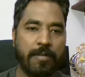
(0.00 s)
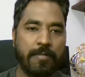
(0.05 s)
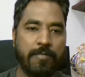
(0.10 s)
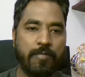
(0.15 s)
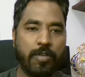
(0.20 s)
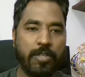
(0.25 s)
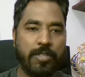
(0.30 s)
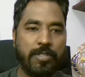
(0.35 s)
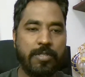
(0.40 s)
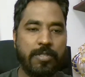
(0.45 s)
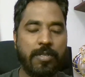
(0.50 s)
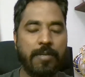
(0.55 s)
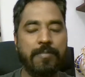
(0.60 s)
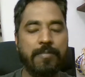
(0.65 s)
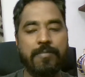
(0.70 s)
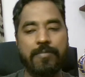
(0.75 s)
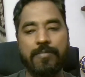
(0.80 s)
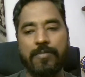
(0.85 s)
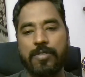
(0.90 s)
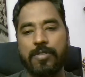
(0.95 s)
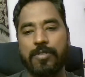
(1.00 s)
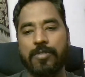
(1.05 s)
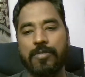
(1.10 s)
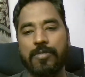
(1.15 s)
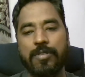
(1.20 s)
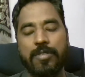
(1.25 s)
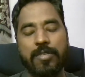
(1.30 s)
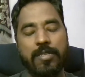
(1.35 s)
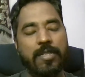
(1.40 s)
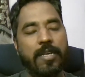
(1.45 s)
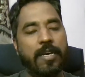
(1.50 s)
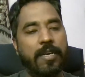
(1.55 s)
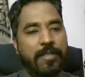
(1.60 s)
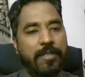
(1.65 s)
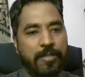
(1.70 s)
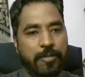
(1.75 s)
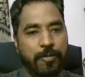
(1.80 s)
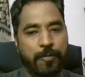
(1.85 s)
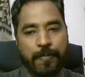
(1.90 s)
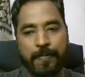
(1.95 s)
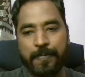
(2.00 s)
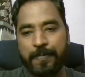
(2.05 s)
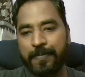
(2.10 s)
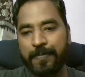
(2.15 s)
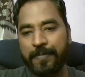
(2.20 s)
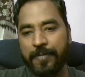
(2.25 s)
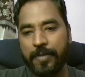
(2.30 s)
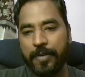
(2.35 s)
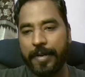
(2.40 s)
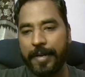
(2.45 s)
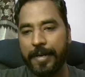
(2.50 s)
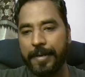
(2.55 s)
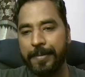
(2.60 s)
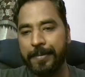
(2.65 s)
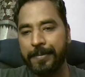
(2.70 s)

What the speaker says: watch some tutorials there too, right?